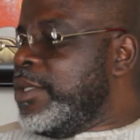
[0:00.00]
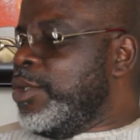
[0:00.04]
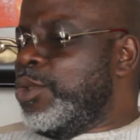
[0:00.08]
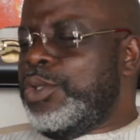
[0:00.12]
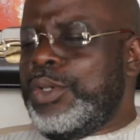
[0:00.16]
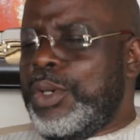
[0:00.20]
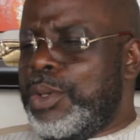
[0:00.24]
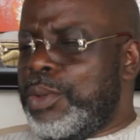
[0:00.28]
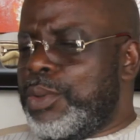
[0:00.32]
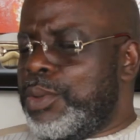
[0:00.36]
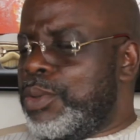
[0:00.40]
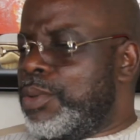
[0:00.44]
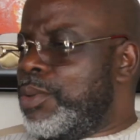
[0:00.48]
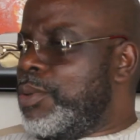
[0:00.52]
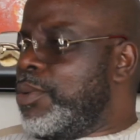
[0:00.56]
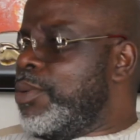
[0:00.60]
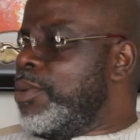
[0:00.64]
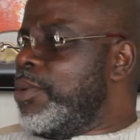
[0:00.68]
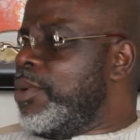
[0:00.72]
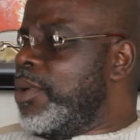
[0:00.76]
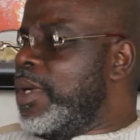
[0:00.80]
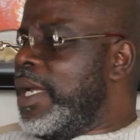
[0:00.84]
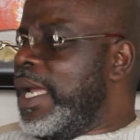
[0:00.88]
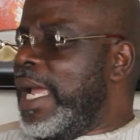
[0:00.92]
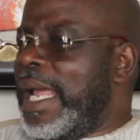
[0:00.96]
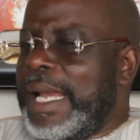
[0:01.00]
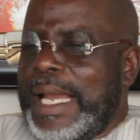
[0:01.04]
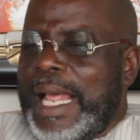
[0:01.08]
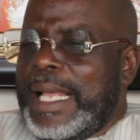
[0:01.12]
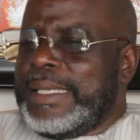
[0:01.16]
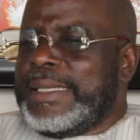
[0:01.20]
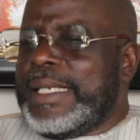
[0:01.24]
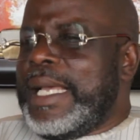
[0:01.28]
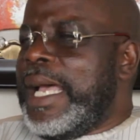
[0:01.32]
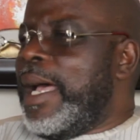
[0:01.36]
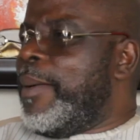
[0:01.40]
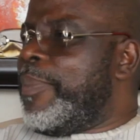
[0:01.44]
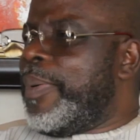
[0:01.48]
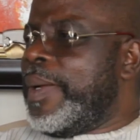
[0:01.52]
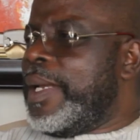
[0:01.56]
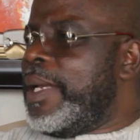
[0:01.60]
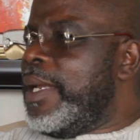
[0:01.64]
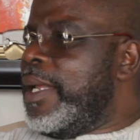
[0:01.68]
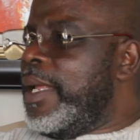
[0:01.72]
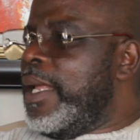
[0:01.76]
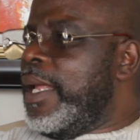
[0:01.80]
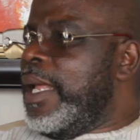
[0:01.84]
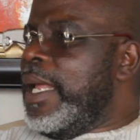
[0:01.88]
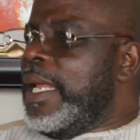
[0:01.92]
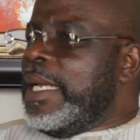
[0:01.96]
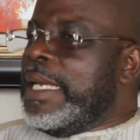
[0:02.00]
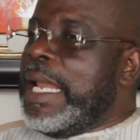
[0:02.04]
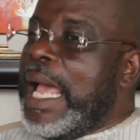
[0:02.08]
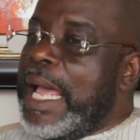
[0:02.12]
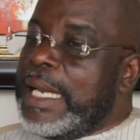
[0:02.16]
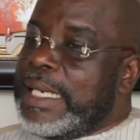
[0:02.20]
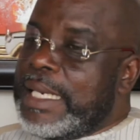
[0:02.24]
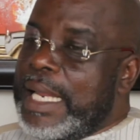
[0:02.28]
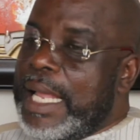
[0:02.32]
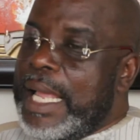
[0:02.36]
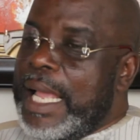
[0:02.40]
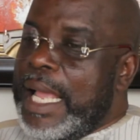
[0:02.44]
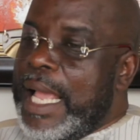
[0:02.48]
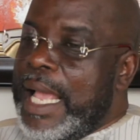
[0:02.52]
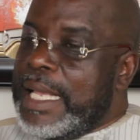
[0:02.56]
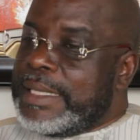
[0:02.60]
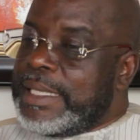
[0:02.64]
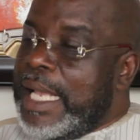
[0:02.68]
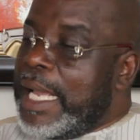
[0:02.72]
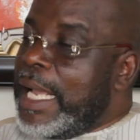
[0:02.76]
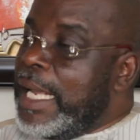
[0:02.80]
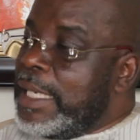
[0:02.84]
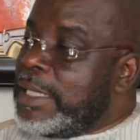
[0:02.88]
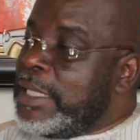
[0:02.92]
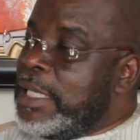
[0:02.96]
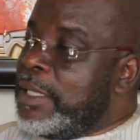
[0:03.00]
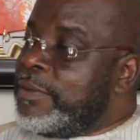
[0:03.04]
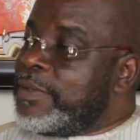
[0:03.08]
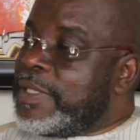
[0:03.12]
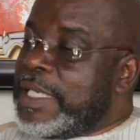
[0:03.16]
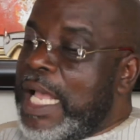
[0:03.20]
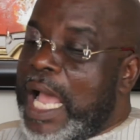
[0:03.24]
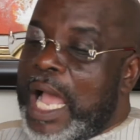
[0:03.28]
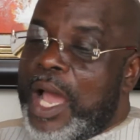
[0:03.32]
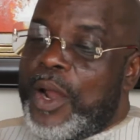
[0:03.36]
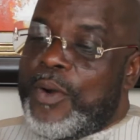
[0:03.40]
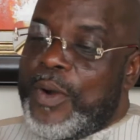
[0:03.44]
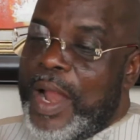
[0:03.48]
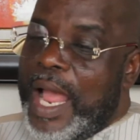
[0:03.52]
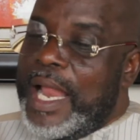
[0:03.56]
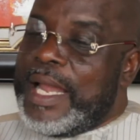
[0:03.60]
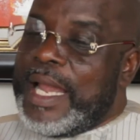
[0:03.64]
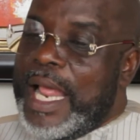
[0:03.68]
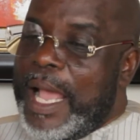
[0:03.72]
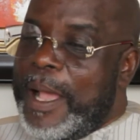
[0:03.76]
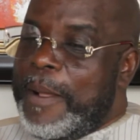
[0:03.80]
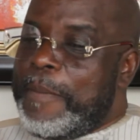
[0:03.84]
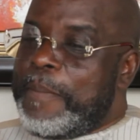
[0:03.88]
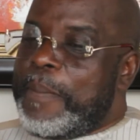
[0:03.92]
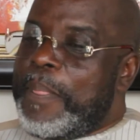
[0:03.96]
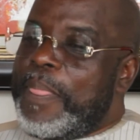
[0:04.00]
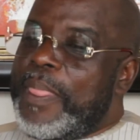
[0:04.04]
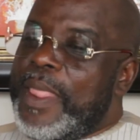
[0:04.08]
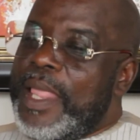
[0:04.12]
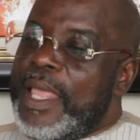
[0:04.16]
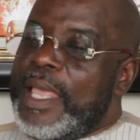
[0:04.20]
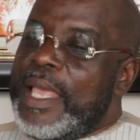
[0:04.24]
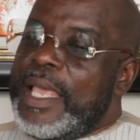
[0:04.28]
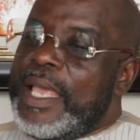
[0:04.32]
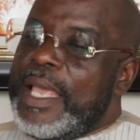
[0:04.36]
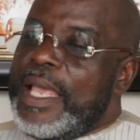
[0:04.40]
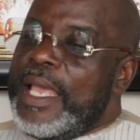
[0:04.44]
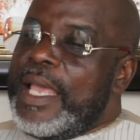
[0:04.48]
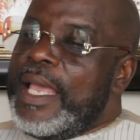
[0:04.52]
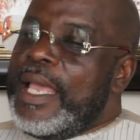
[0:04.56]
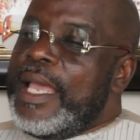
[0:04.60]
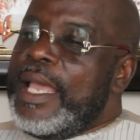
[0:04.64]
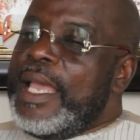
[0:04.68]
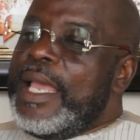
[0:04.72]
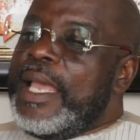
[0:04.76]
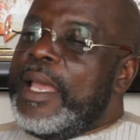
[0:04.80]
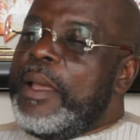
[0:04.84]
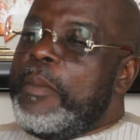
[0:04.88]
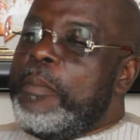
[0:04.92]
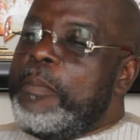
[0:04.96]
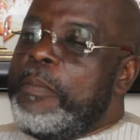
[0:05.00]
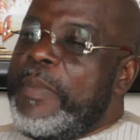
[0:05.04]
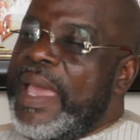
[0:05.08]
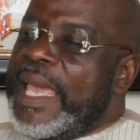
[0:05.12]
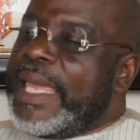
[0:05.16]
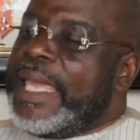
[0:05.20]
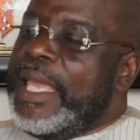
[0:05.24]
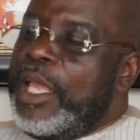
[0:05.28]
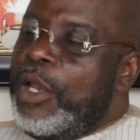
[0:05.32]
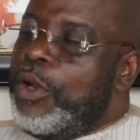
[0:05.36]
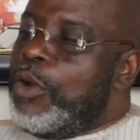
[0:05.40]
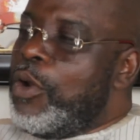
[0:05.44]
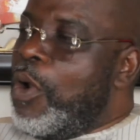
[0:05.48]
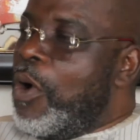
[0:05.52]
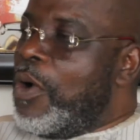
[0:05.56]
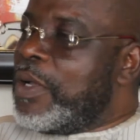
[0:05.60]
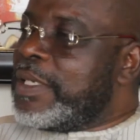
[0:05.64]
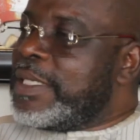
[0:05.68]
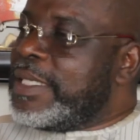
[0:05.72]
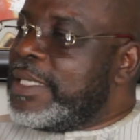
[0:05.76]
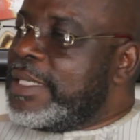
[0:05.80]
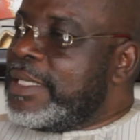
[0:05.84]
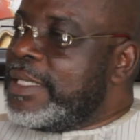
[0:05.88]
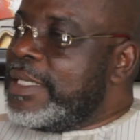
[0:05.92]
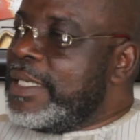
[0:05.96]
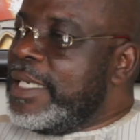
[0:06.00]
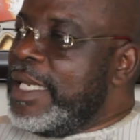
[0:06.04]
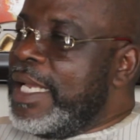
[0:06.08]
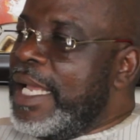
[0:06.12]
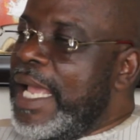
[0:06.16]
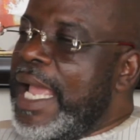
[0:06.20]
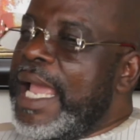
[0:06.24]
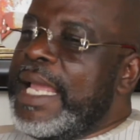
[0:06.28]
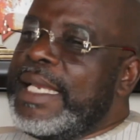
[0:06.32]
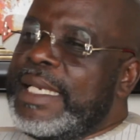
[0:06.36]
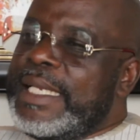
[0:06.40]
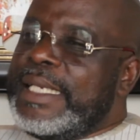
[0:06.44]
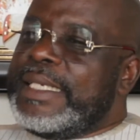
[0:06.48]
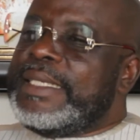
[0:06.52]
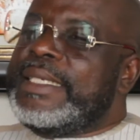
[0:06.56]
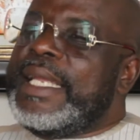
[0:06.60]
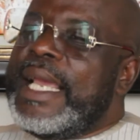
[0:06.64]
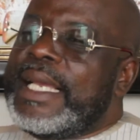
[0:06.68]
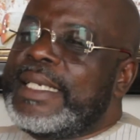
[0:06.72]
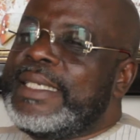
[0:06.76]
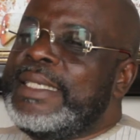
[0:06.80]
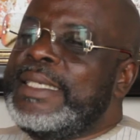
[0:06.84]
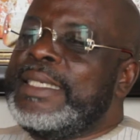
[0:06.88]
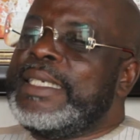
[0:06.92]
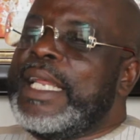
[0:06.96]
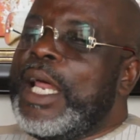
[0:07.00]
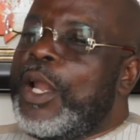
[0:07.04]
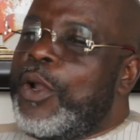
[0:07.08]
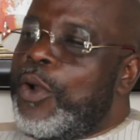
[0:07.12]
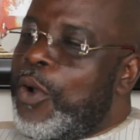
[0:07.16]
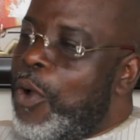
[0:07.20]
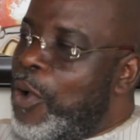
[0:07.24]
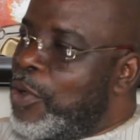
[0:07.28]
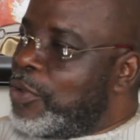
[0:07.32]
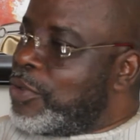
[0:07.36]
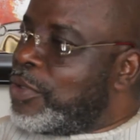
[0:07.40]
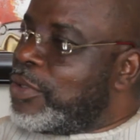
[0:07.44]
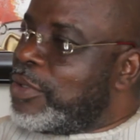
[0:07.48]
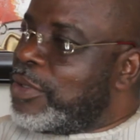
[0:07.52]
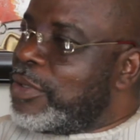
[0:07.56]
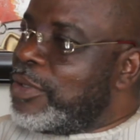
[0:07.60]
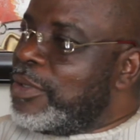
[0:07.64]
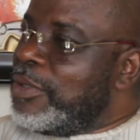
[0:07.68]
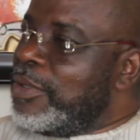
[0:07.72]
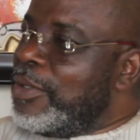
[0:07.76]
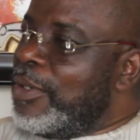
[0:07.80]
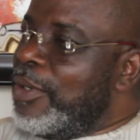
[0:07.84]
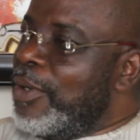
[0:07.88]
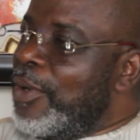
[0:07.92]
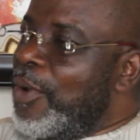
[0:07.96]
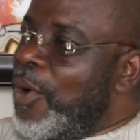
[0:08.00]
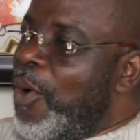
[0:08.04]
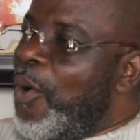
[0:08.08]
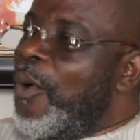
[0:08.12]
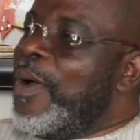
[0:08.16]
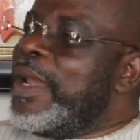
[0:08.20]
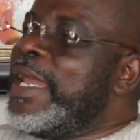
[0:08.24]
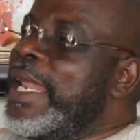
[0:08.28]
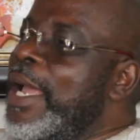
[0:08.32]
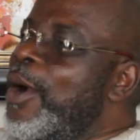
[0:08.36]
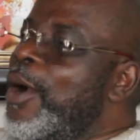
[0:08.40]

No, it doesn't happen. That executives are rather making laws and detecting the laws on